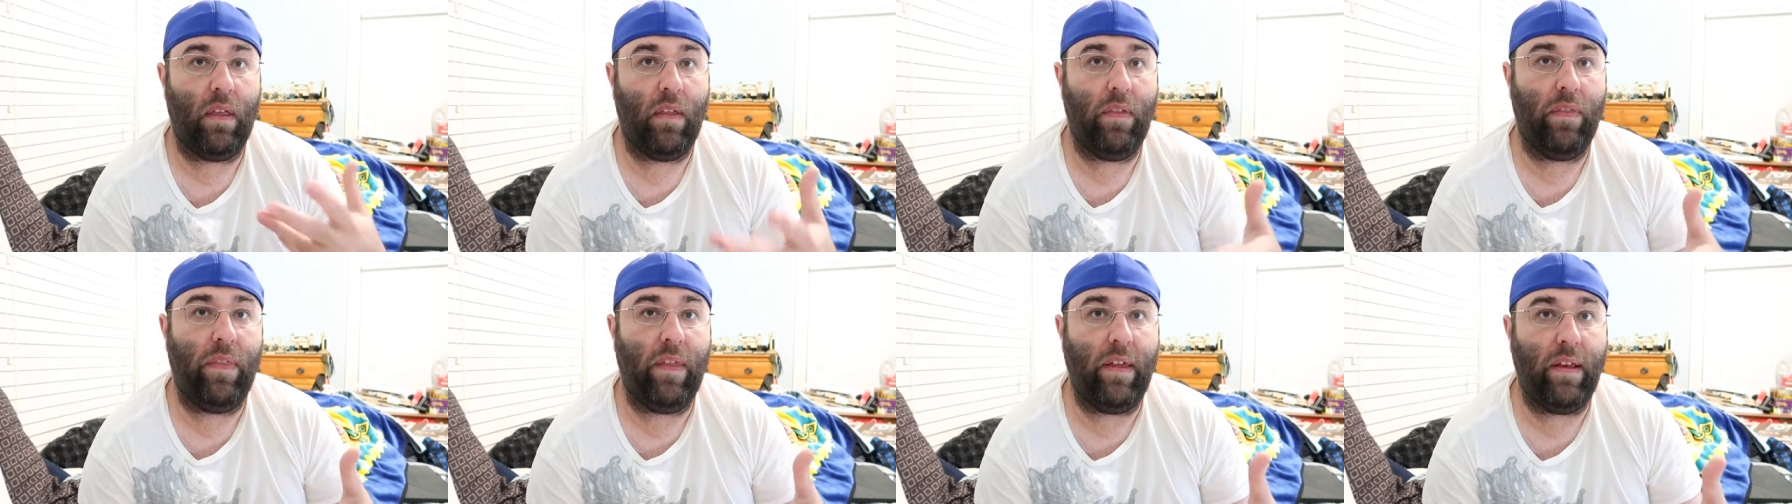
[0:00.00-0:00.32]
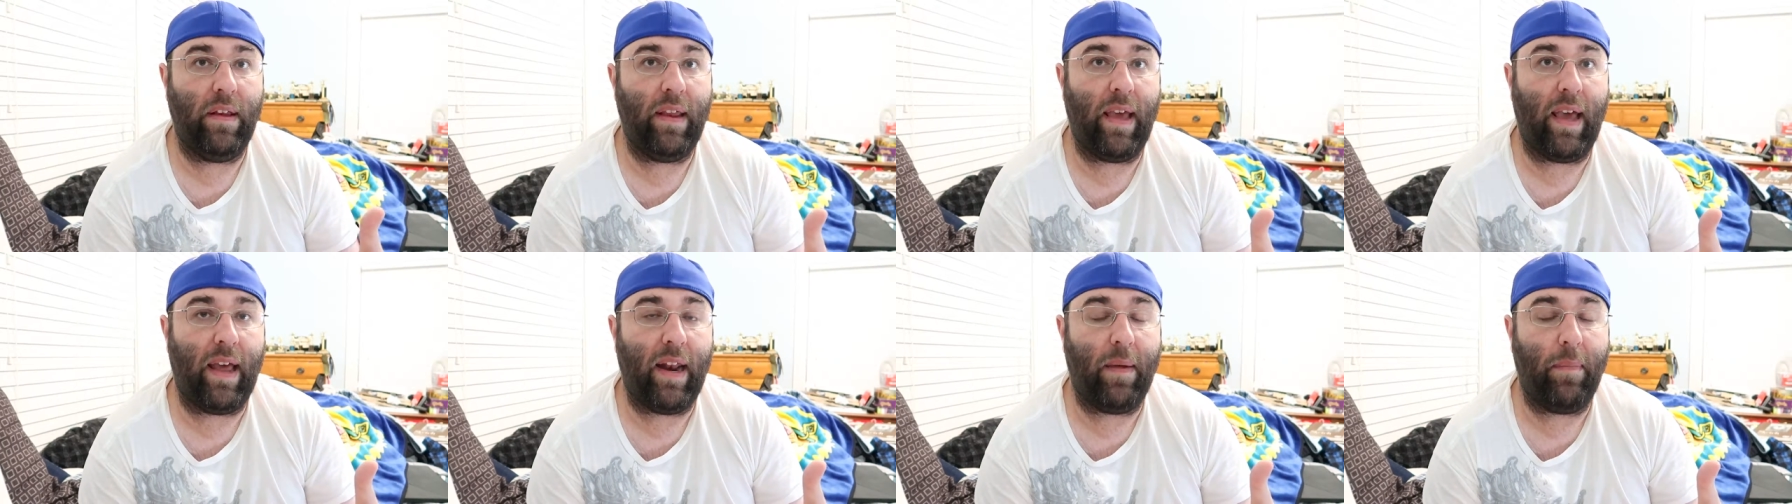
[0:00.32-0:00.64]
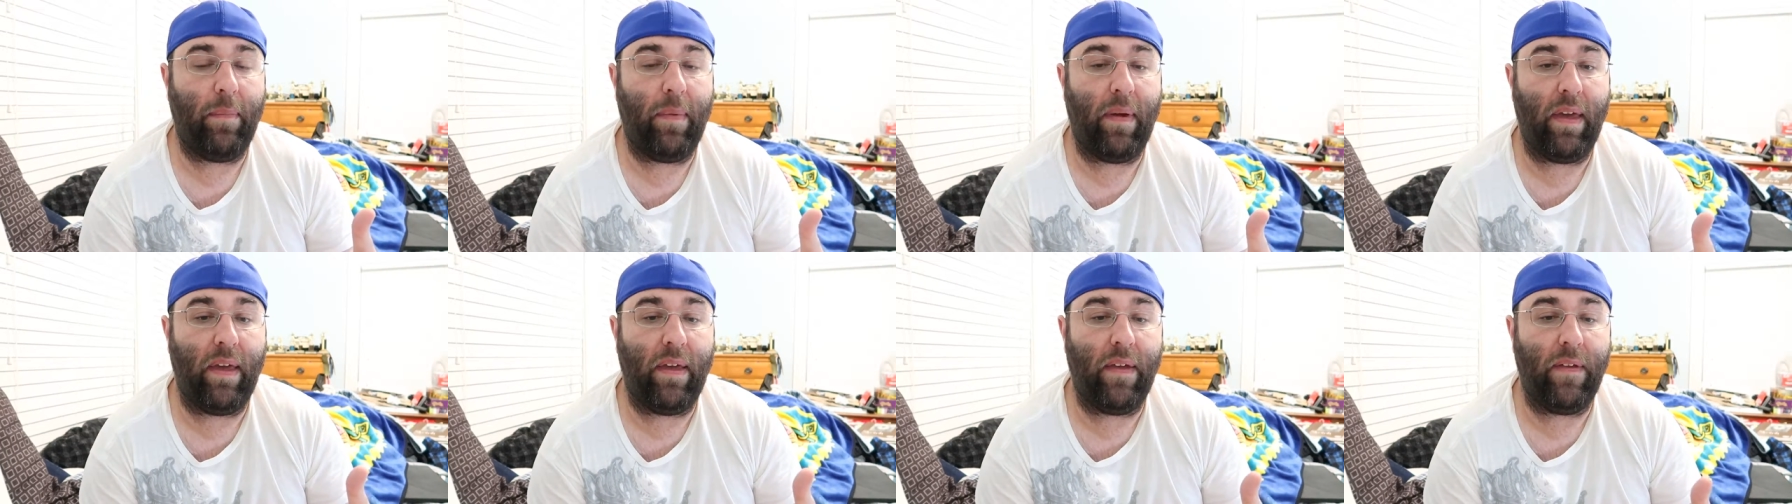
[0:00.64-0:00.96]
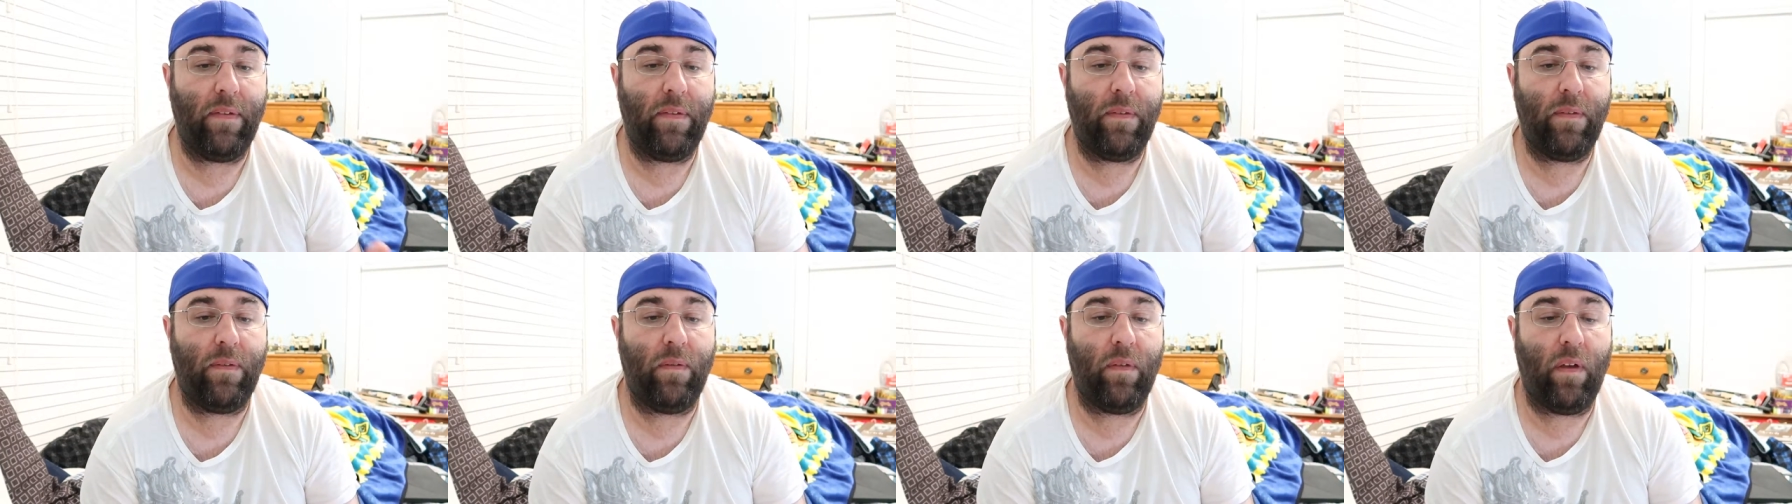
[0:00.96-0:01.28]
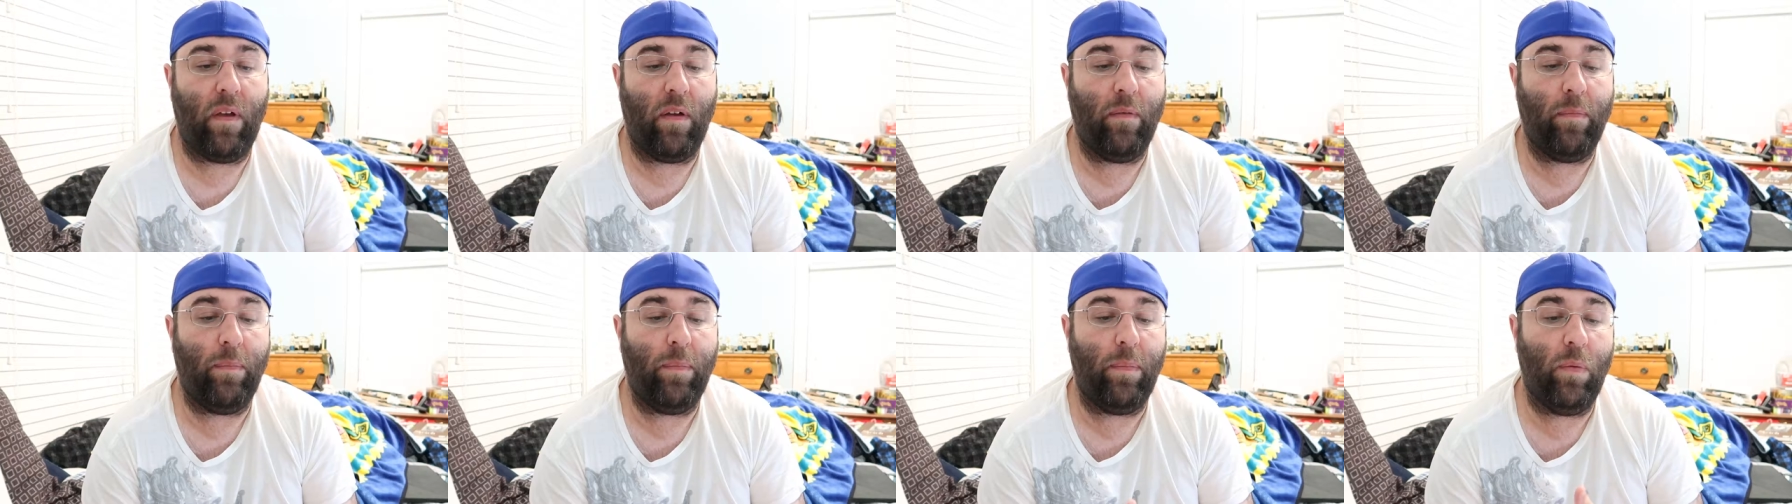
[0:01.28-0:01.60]
the database
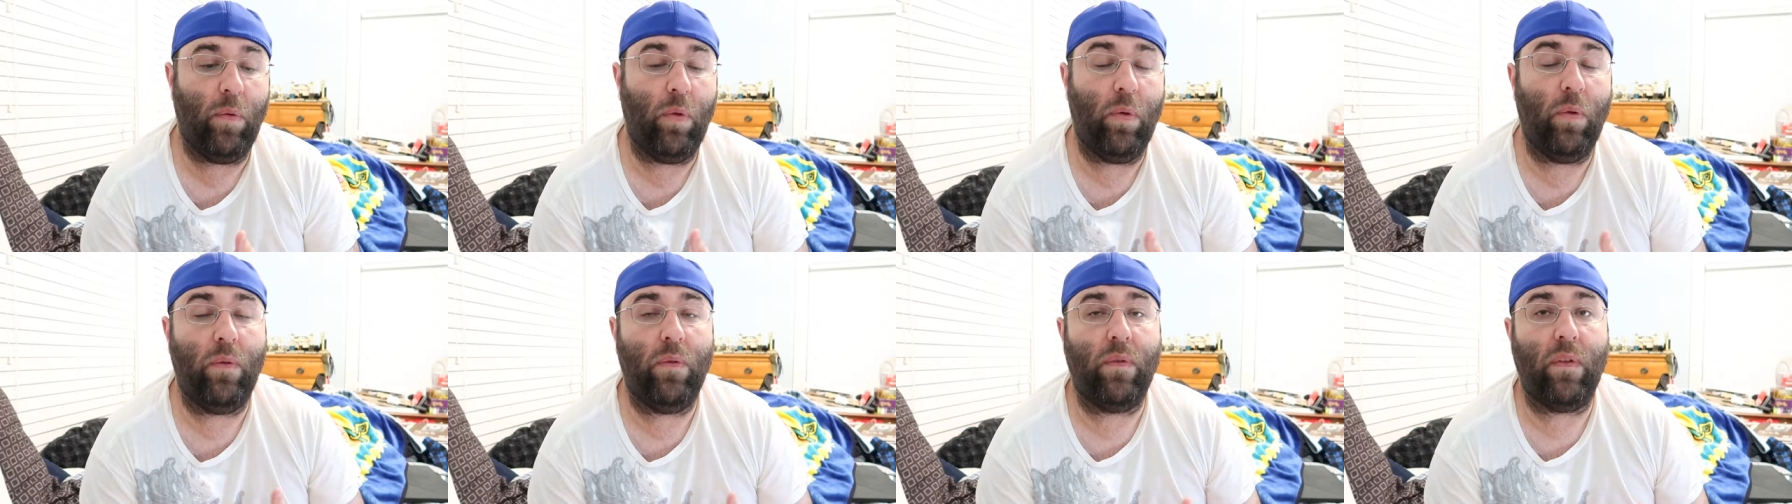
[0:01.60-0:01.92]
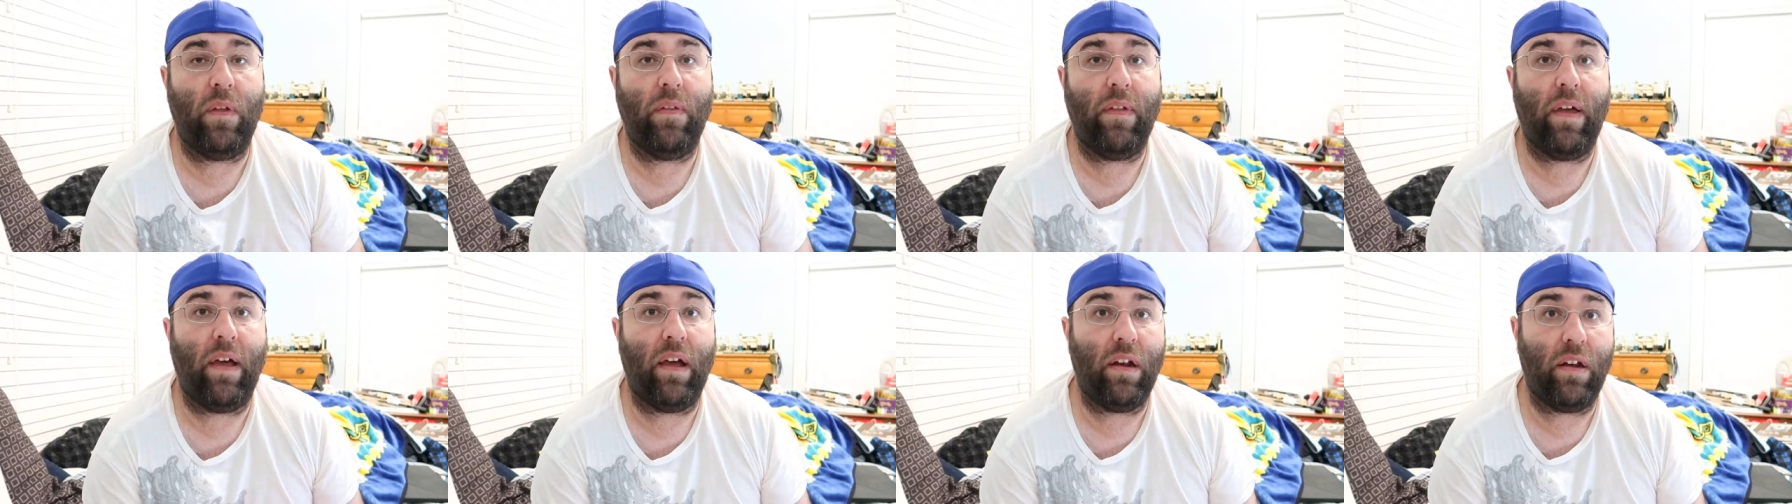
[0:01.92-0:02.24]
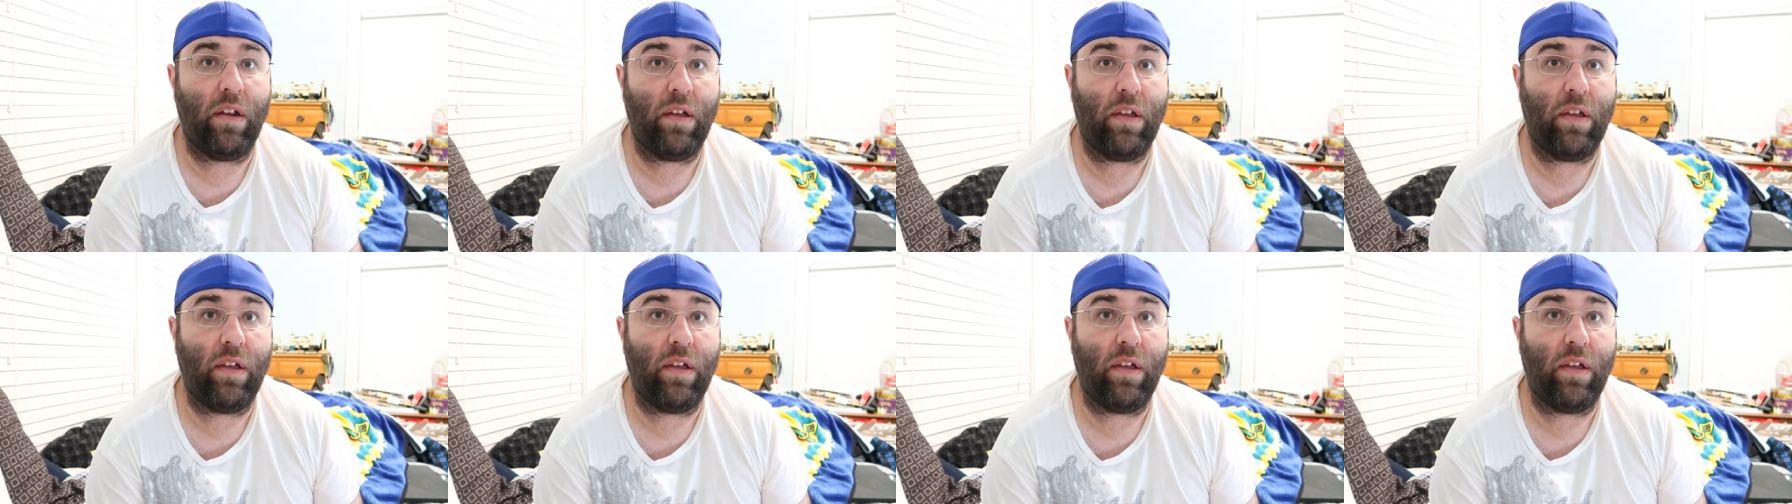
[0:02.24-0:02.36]
of who's allowed